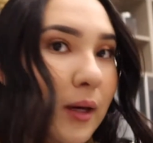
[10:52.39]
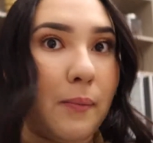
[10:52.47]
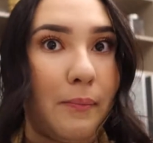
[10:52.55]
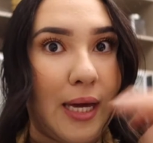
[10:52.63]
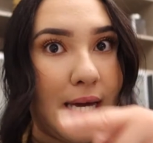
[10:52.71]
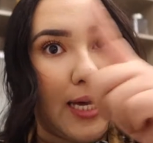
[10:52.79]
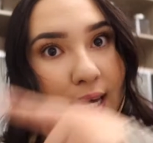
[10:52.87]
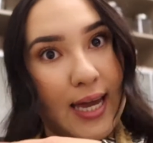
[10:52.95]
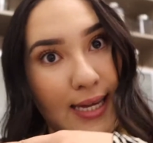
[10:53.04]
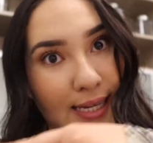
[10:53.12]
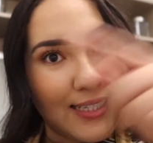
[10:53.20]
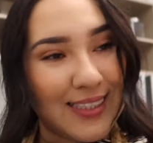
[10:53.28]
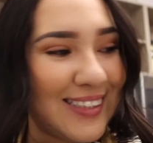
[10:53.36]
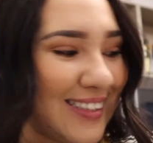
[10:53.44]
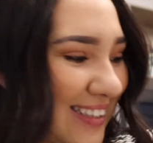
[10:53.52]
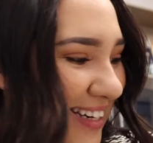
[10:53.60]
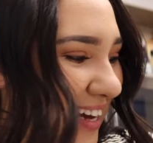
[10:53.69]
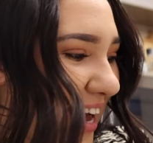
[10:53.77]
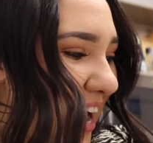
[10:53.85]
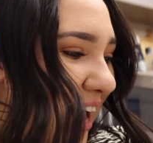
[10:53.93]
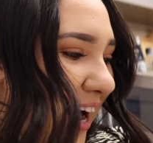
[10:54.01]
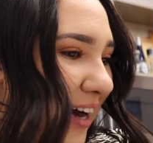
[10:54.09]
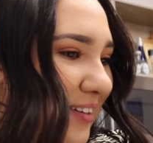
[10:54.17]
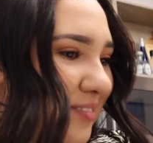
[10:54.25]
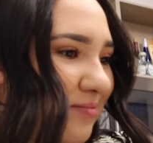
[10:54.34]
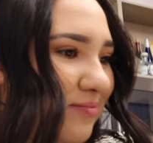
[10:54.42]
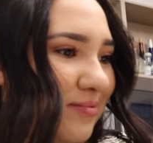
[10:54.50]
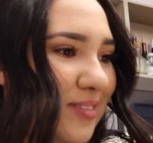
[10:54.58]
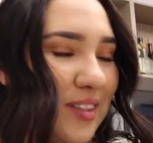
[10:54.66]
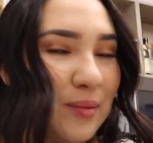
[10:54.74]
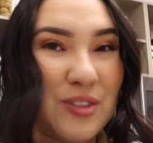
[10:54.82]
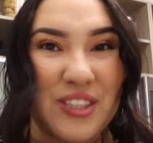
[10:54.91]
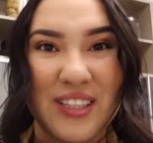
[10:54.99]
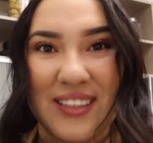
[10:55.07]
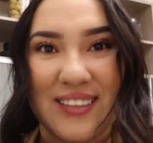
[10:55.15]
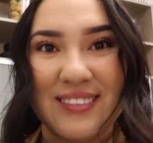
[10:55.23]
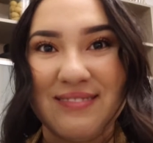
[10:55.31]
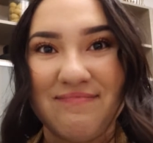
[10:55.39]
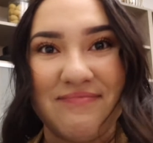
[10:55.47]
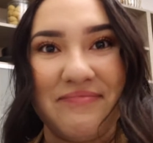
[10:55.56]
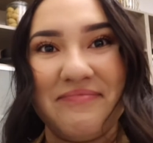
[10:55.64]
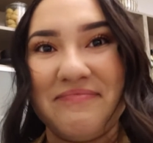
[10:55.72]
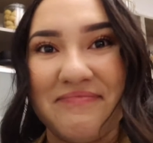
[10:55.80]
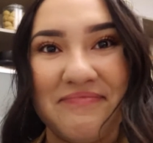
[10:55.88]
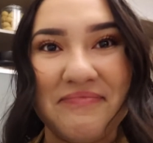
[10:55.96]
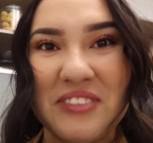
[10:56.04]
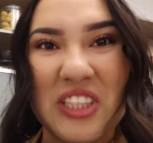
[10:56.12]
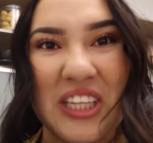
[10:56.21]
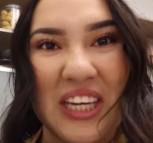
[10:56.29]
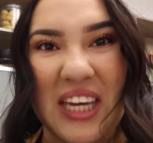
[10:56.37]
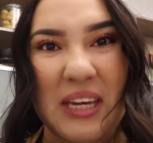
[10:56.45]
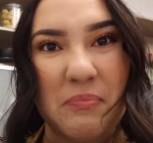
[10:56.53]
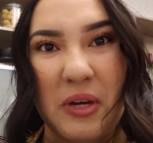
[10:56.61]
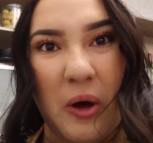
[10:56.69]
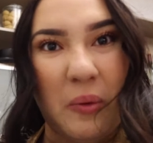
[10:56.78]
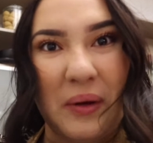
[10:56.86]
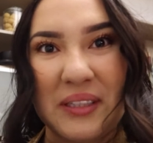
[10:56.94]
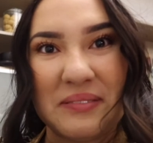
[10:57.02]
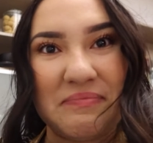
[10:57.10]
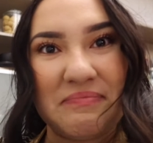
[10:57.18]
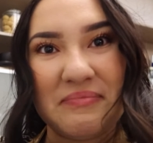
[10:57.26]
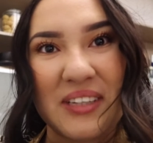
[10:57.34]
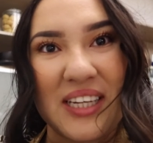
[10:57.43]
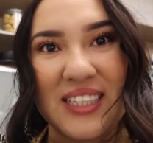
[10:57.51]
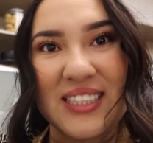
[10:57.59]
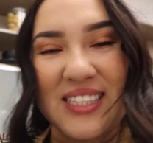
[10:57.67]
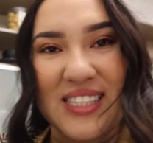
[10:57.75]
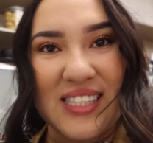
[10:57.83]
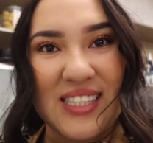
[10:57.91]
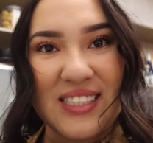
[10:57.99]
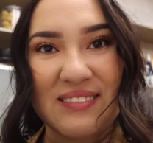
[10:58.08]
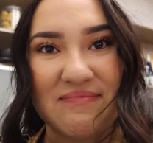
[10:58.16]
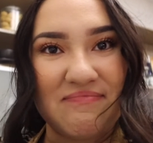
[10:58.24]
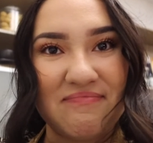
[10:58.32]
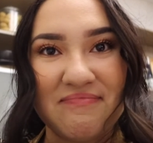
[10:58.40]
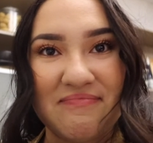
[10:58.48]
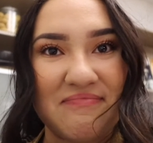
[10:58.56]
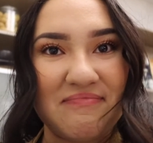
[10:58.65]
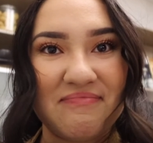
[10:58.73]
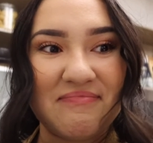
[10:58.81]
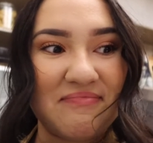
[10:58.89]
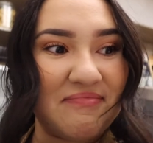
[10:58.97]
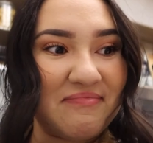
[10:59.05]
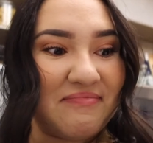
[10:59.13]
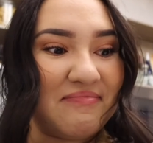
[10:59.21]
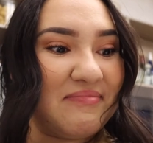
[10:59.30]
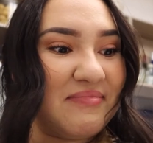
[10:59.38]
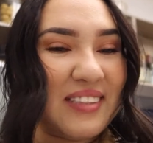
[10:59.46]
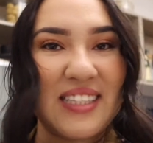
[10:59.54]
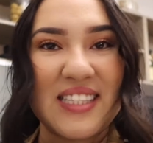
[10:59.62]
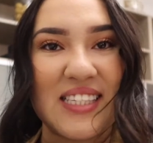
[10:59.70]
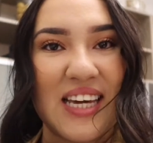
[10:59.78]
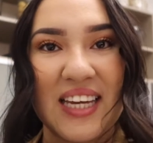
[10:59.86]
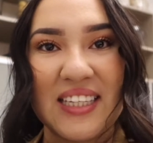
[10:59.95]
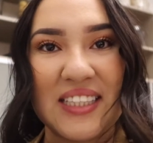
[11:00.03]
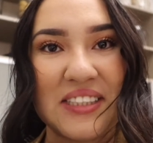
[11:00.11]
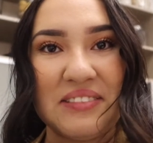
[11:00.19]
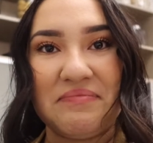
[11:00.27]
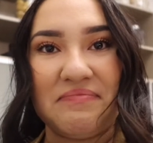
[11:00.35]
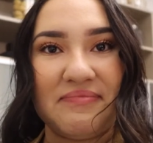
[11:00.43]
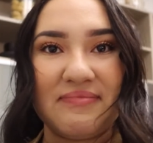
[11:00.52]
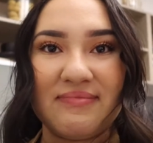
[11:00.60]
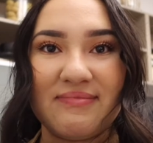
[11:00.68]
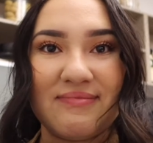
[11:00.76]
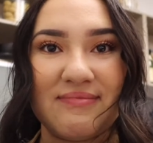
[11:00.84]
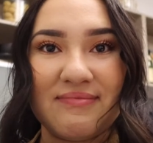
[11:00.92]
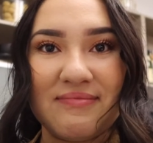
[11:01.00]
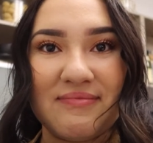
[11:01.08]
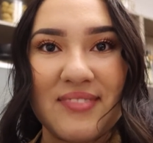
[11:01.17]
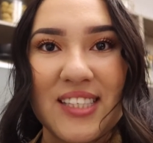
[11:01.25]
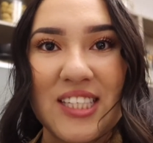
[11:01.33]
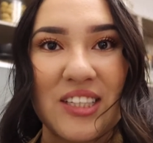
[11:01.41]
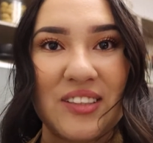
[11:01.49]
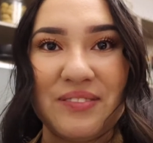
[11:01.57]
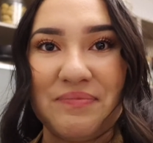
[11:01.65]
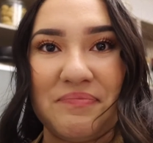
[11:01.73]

Bake a cake. So I'm just gonna keep going because it's dead. So